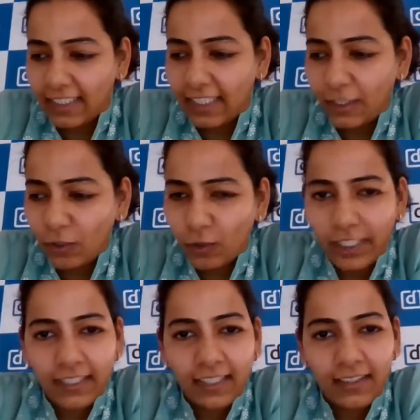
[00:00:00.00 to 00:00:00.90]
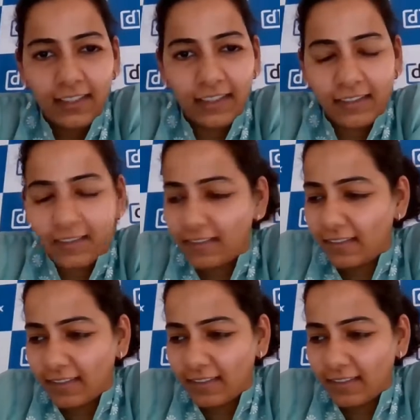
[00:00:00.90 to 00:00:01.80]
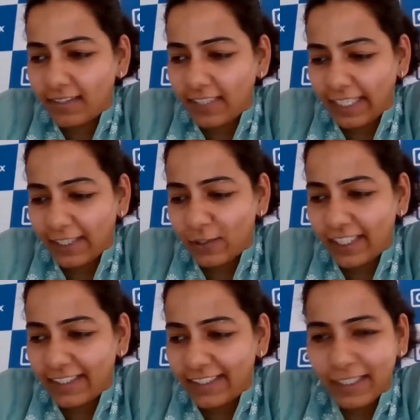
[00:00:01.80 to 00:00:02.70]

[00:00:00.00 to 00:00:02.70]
is great to know. I think, like you said,